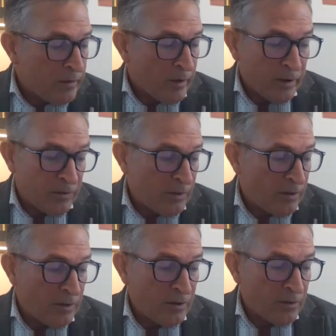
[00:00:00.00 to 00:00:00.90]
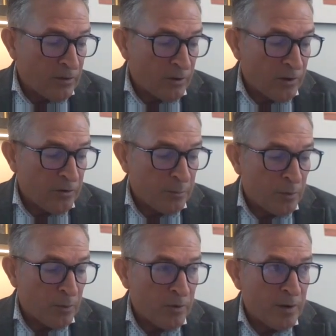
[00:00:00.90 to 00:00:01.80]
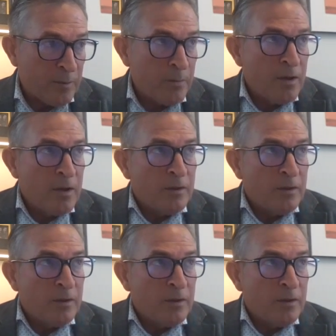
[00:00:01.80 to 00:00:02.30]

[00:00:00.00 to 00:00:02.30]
ICD is a structured program.